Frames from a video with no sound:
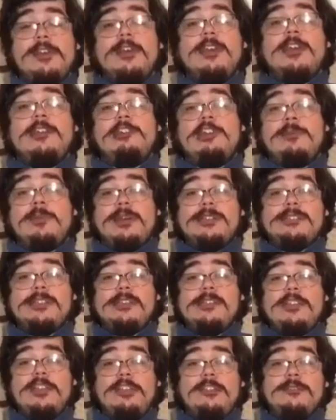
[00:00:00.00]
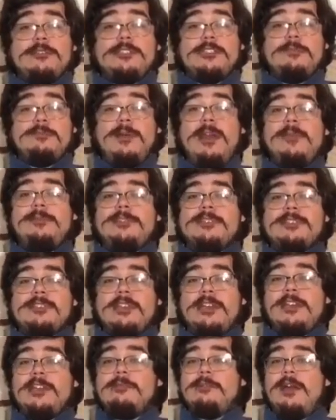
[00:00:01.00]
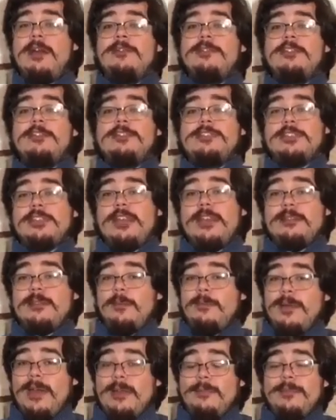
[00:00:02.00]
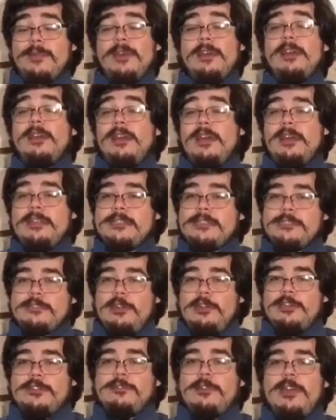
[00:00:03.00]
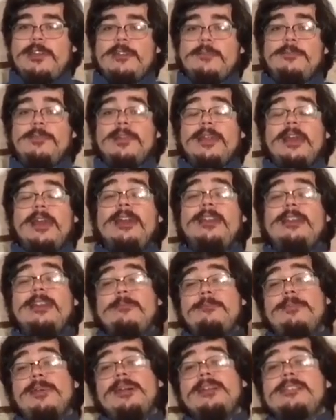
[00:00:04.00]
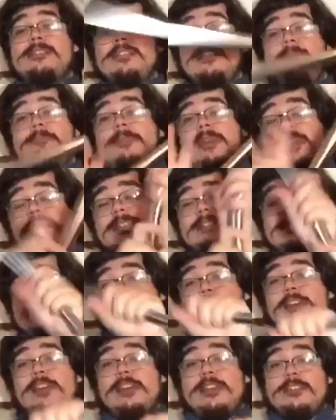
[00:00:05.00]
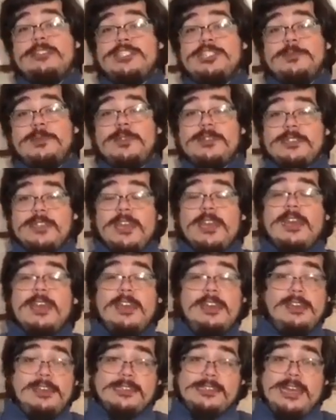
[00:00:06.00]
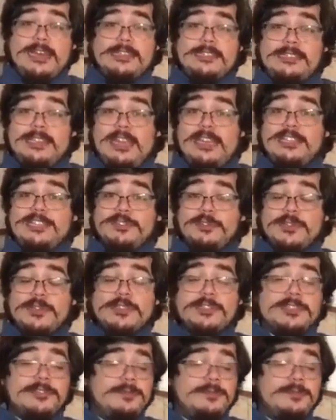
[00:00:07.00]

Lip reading: Now, I'm not saying that you ever see a pipe just laying around, that you should get the pipe and start trying to play on it, buzz in it, make it sound like an instrument, because that's dangerous.